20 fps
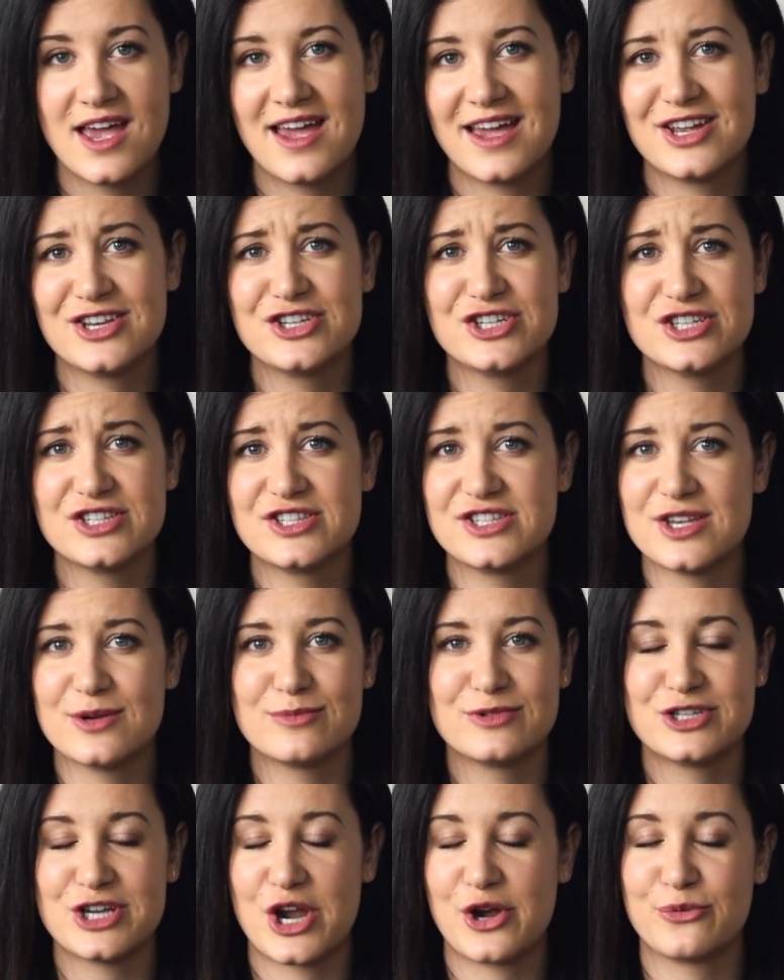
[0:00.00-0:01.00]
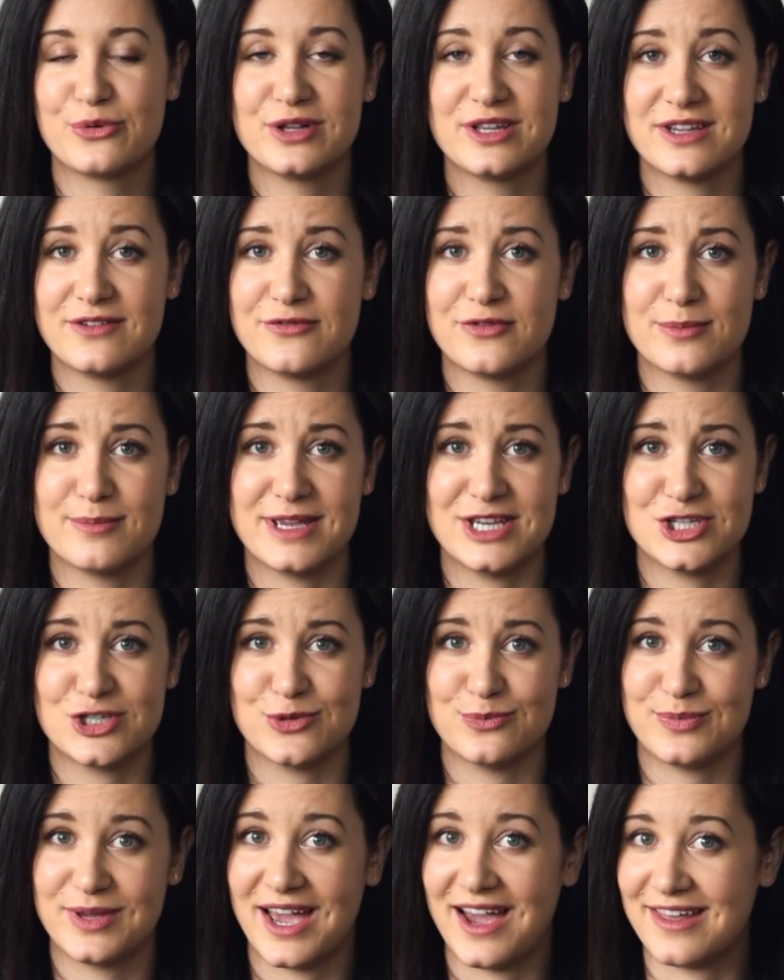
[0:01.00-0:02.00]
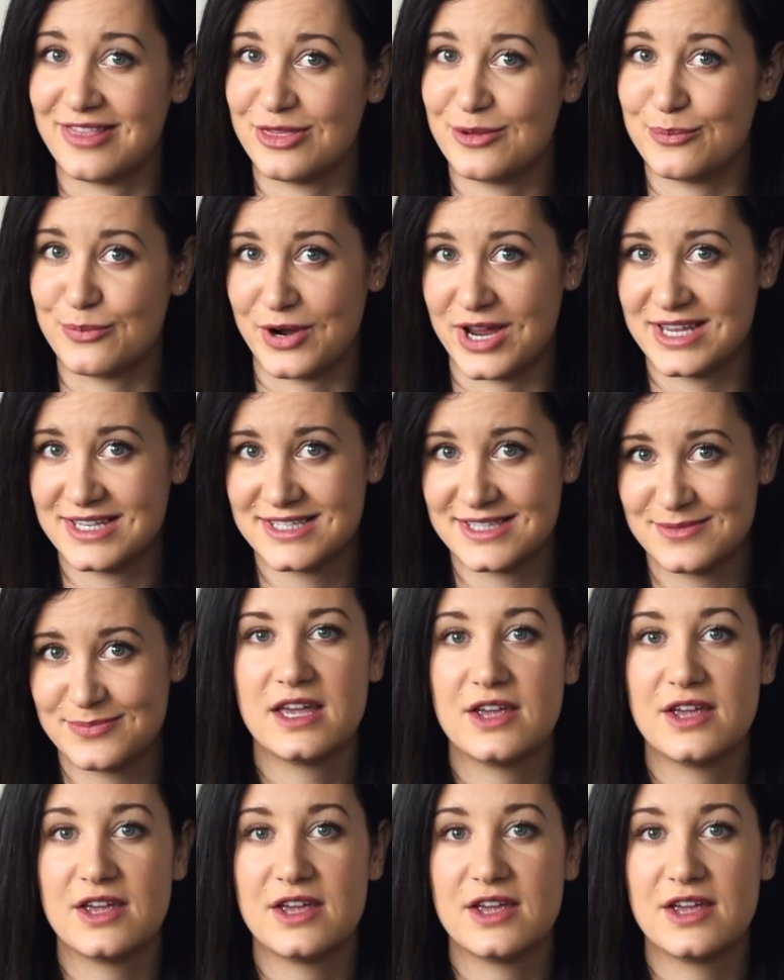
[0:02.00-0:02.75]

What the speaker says: and just some general information behind the brand.